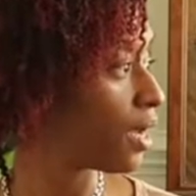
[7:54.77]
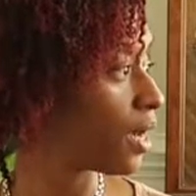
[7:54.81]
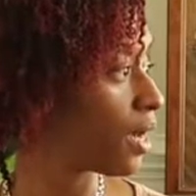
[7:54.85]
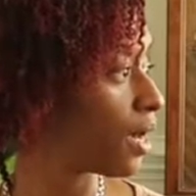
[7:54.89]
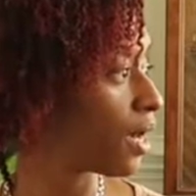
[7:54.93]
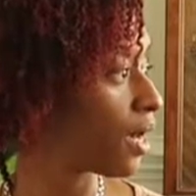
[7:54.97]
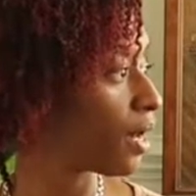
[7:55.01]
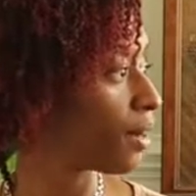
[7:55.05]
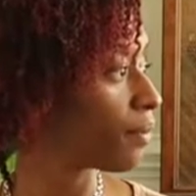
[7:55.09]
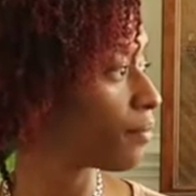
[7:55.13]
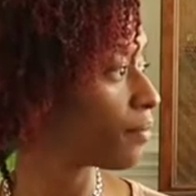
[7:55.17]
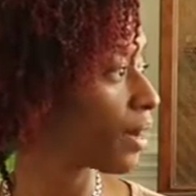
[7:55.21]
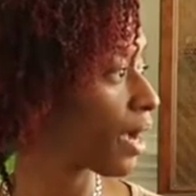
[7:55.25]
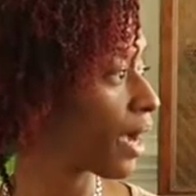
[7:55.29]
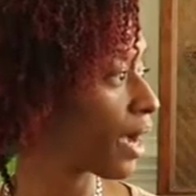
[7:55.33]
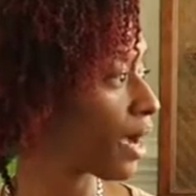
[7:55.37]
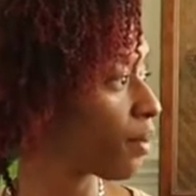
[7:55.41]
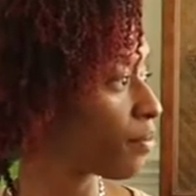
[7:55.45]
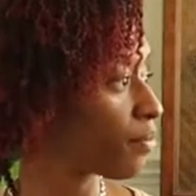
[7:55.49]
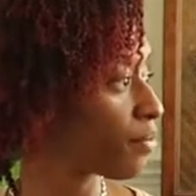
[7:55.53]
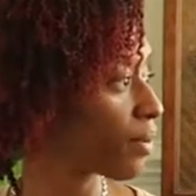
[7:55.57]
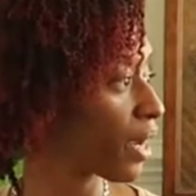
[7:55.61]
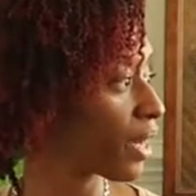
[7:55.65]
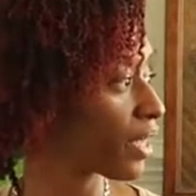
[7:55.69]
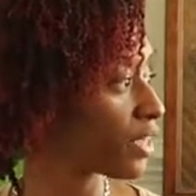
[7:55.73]
Um,
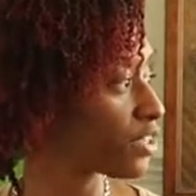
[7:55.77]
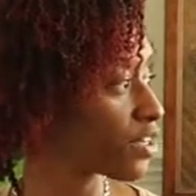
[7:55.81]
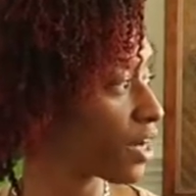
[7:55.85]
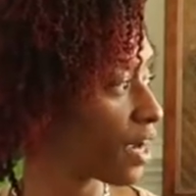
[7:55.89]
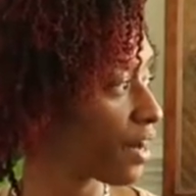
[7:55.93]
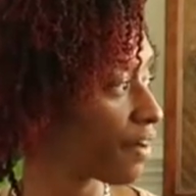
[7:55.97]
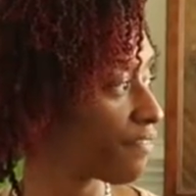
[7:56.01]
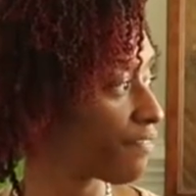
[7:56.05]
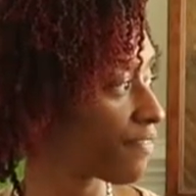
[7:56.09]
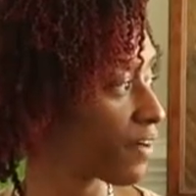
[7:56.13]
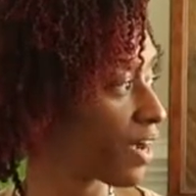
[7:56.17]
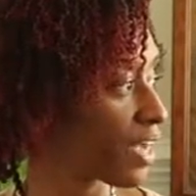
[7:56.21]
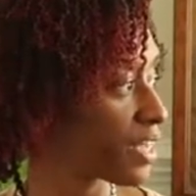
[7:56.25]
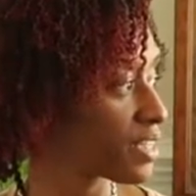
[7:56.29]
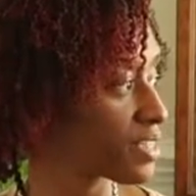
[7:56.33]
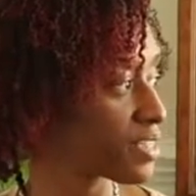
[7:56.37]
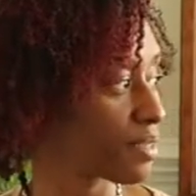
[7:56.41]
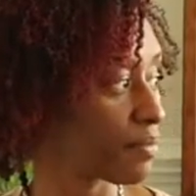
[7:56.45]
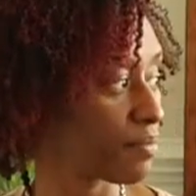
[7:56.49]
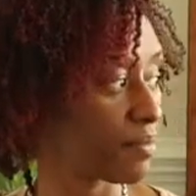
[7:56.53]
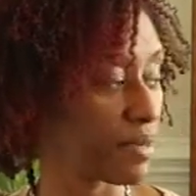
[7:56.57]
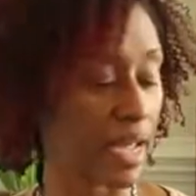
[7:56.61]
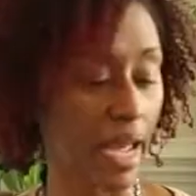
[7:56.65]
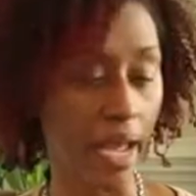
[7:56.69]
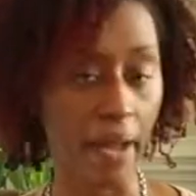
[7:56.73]
I'll probably try to find
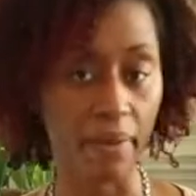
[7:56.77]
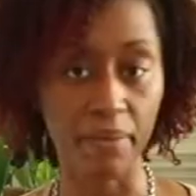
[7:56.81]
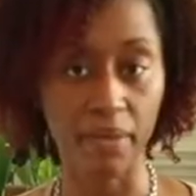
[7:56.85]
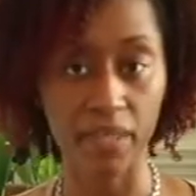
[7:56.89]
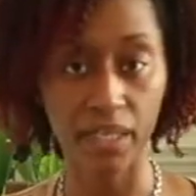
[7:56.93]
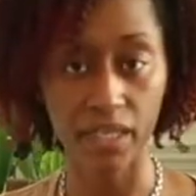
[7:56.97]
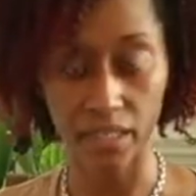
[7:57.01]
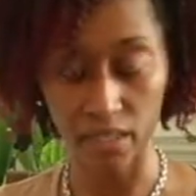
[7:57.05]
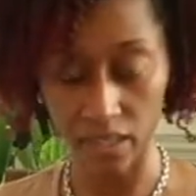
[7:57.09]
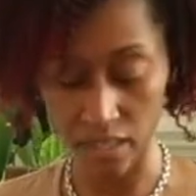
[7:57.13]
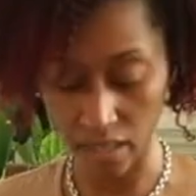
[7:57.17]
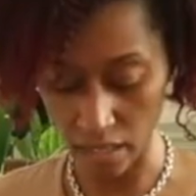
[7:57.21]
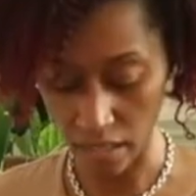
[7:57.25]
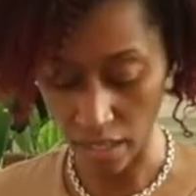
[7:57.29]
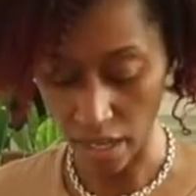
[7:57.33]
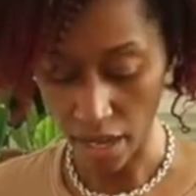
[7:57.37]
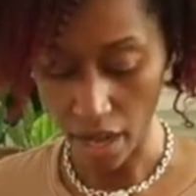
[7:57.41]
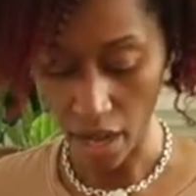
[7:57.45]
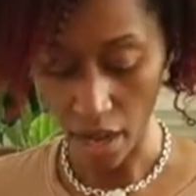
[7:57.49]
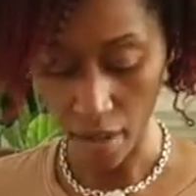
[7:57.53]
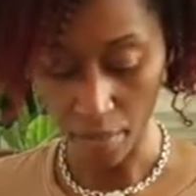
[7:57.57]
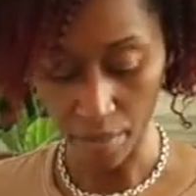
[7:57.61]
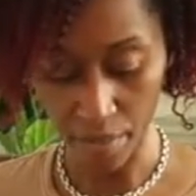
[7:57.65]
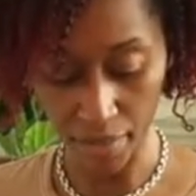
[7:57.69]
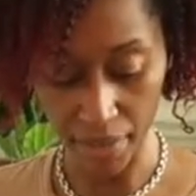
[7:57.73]
some napkins,
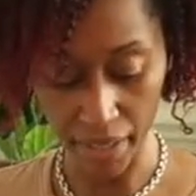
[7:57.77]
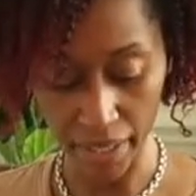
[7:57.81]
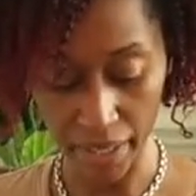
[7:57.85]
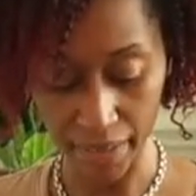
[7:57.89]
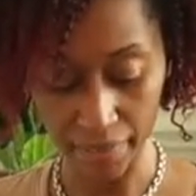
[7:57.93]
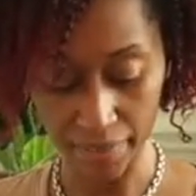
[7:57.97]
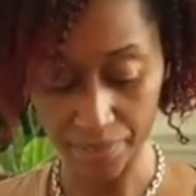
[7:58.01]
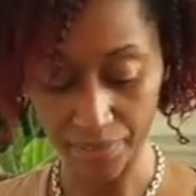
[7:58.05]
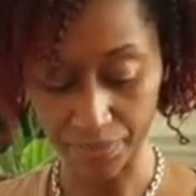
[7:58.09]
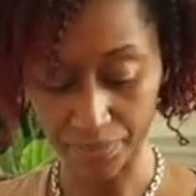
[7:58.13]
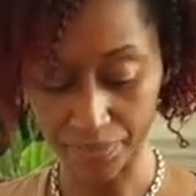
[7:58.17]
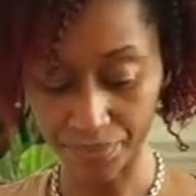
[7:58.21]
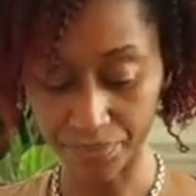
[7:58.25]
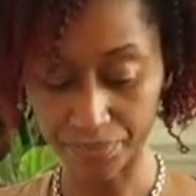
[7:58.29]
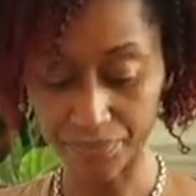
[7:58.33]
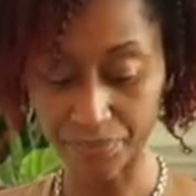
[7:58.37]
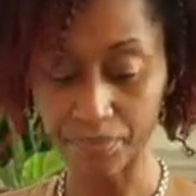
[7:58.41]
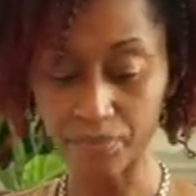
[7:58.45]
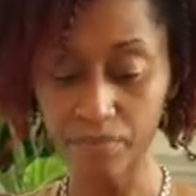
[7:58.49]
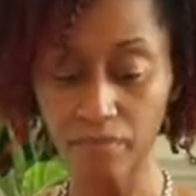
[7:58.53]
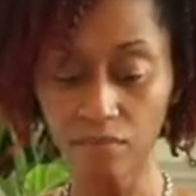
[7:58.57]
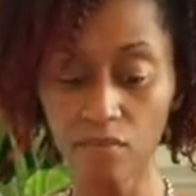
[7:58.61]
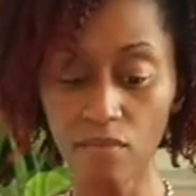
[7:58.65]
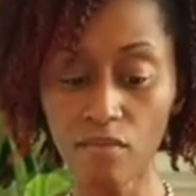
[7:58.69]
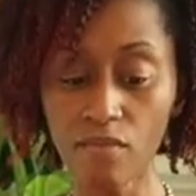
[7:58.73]
but
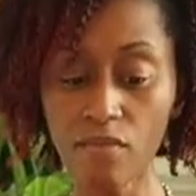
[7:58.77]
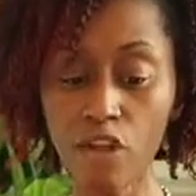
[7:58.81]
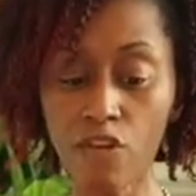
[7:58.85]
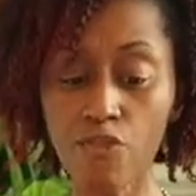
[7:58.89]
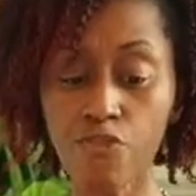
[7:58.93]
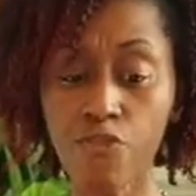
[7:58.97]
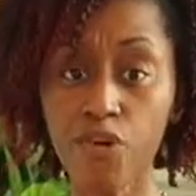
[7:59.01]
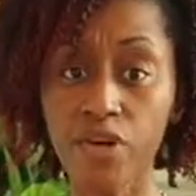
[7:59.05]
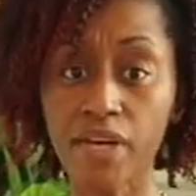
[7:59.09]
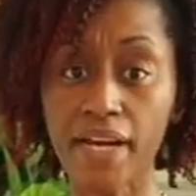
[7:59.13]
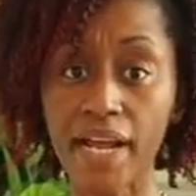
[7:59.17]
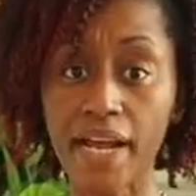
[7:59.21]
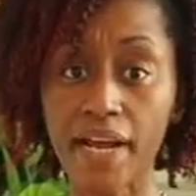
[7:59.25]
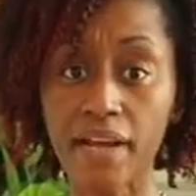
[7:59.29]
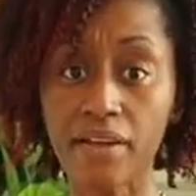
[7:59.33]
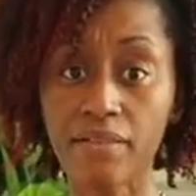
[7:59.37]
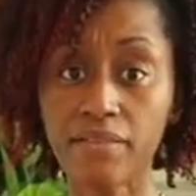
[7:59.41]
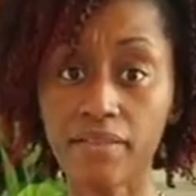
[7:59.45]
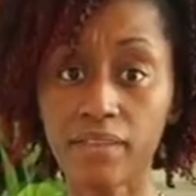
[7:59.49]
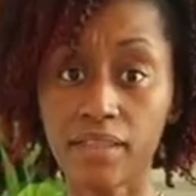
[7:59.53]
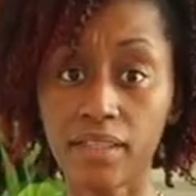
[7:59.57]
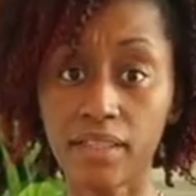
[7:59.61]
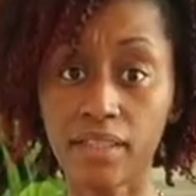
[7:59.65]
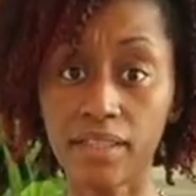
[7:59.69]
for now,